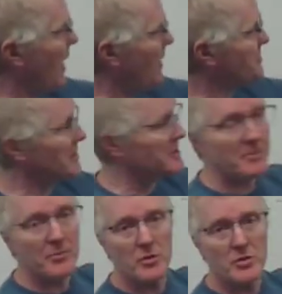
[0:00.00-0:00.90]
object
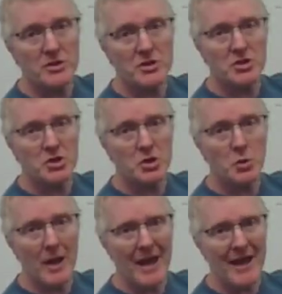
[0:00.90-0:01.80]
approaches
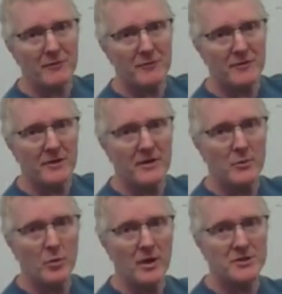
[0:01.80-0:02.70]
2f.
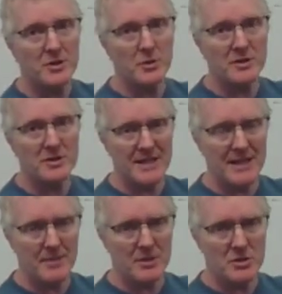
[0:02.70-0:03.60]
Well, so does the
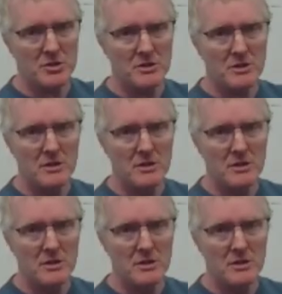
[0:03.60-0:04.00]
image.